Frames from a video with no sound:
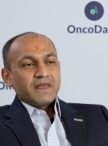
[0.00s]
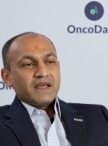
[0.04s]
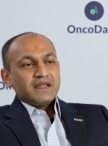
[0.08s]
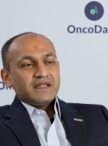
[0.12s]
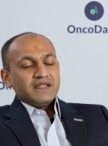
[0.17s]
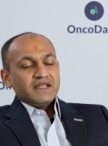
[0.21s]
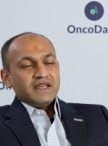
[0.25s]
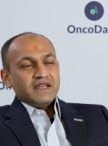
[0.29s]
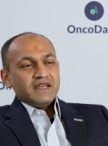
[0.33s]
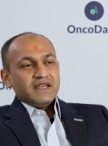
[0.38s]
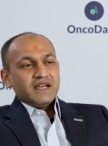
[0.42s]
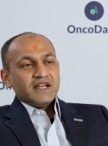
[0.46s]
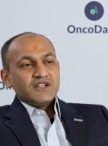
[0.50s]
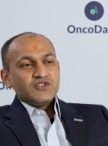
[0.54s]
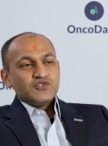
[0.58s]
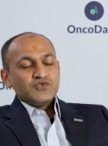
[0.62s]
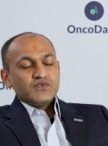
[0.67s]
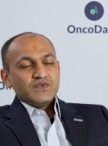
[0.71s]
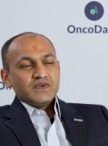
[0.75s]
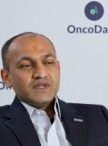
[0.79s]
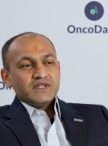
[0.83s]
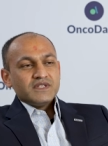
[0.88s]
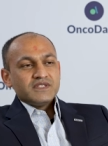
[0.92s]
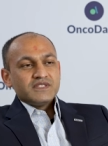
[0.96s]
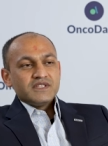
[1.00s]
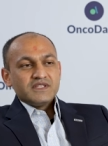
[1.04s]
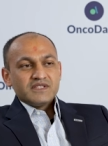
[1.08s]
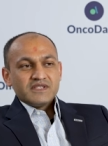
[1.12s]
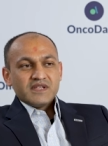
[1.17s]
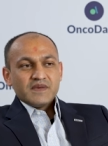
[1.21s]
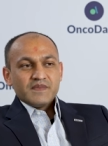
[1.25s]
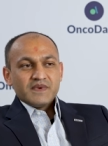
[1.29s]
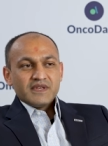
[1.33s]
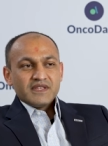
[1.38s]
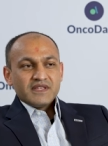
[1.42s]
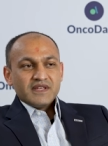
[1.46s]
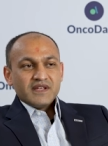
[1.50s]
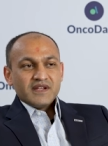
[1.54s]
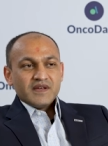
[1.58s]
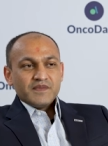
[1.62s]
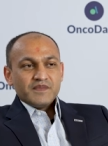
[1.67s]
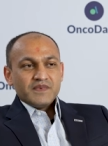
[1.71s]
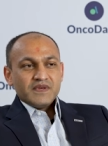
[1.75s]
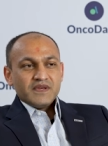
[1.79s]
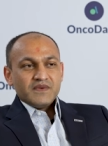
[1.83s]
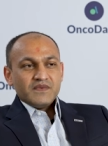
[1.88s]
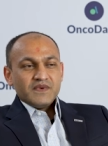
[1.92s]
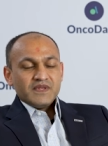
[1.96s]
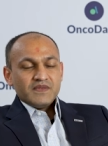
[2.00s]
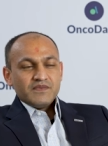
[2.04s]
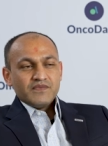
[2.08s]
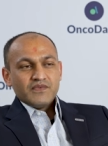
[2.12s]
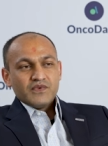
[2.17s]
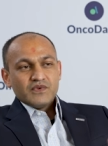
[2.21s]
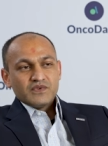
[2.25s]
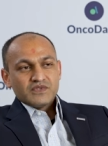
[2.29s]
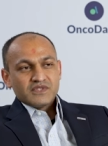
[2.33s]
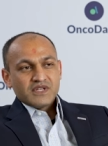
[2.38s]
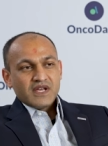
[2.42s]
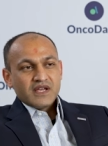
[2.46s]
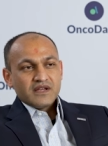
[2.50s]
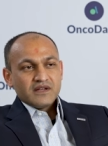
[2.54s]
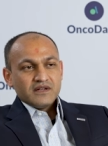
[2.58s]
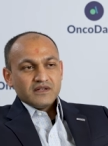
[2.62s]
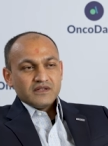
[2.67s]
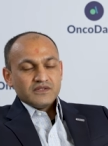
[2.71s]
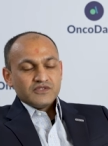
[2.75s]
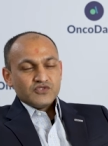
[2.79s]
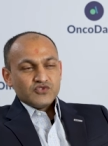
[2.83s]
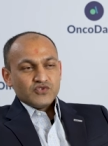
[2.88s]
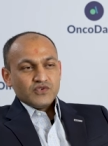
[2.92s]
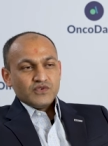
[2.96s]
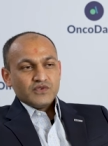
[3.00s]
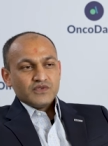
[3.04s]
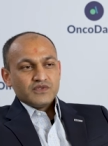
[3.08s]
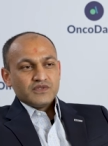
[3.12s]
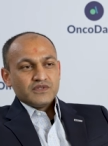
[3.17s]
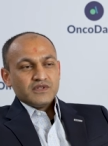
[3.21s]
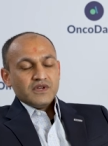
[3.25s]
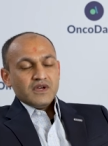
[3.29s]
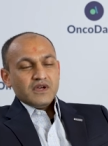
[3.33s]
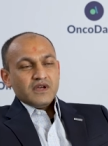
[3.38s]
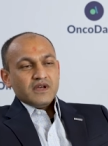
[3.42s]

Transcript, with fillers: the adjuvant systemic therapy with four cycles shows